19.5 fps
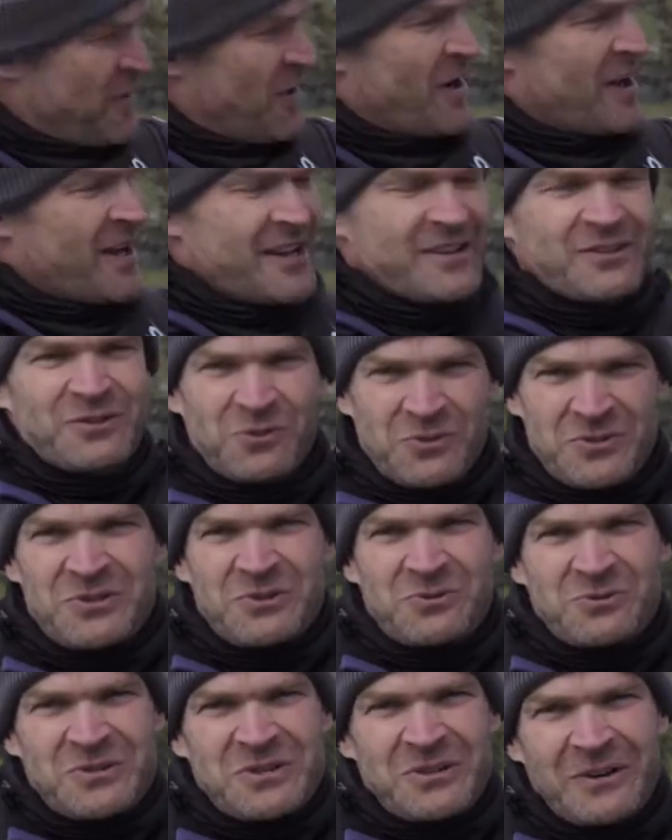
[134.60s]
got a
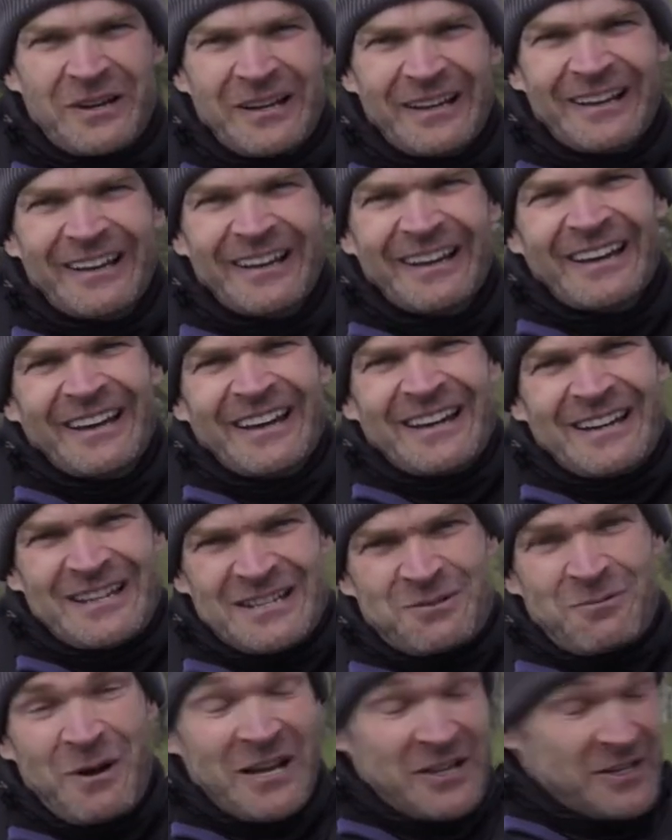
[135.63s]
nautical toilet
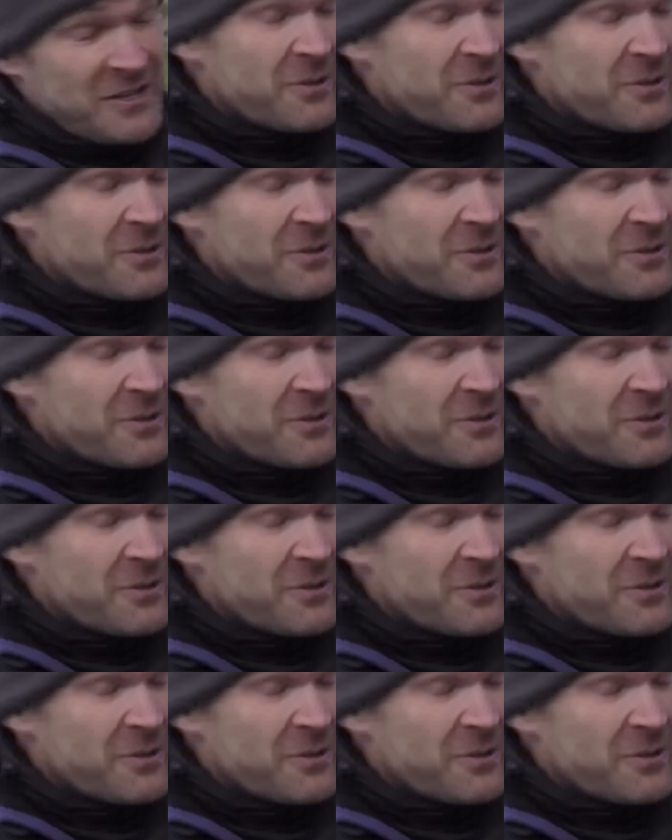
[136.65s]
as well.